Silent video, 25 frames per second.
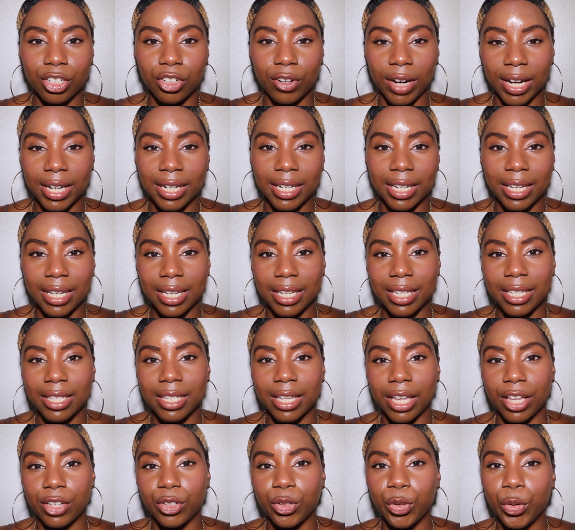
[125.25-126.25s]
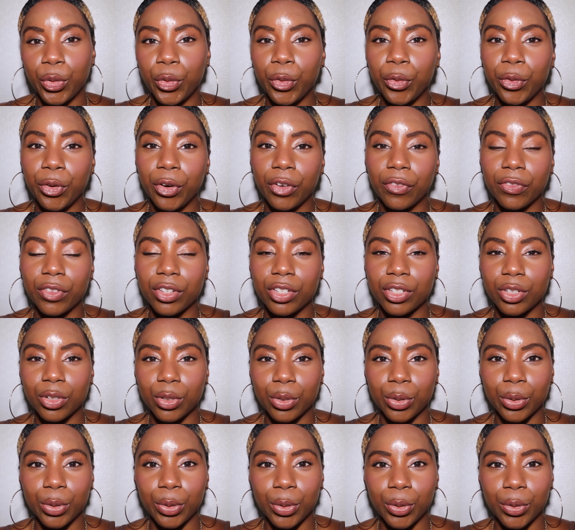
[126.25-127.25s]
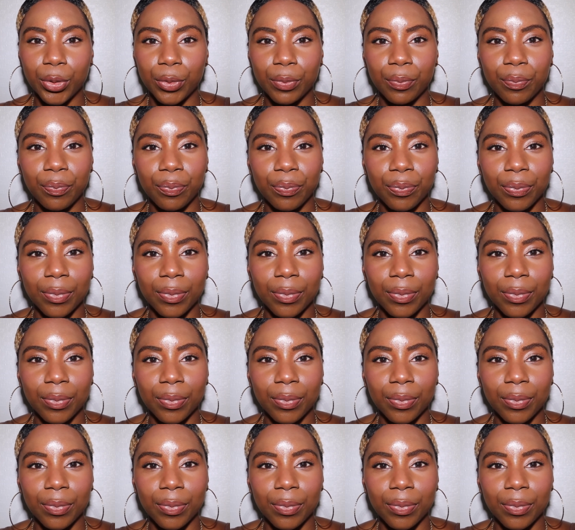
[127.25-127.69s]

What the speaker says: trainees, a tour of the school,